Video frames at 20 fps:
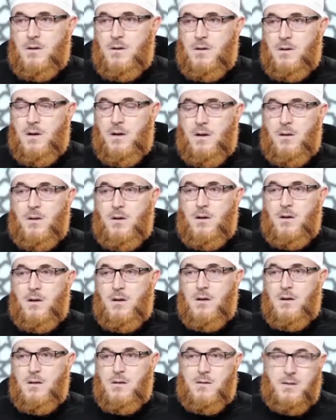they
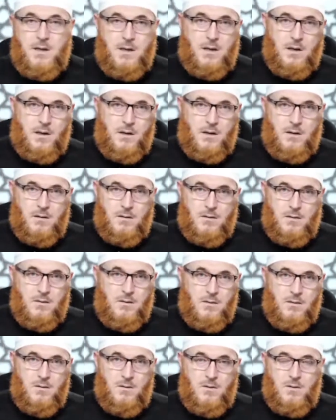think
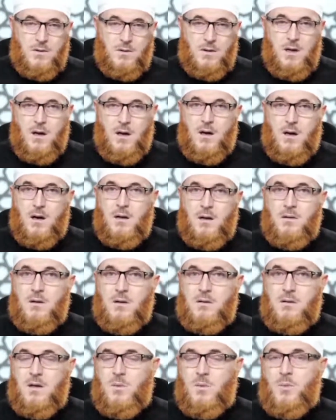or they are
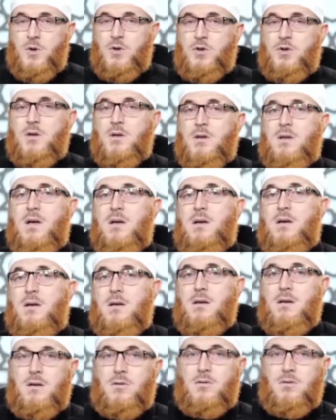under the impression that
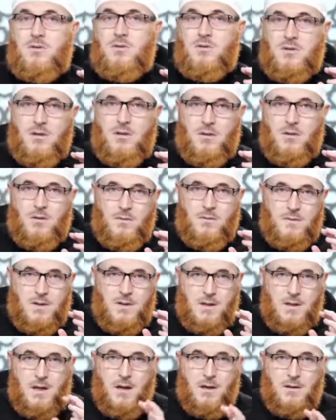the consent of
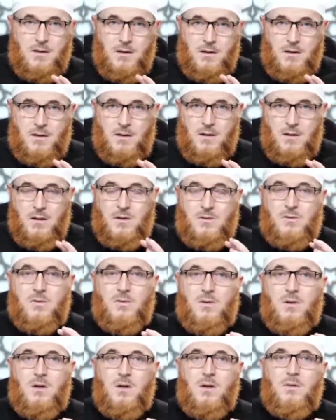the guardian is
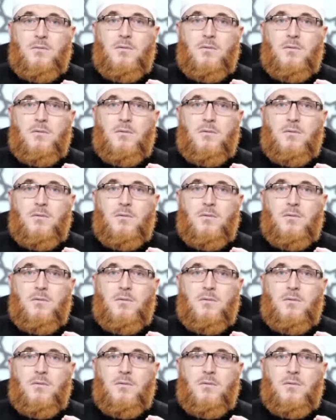only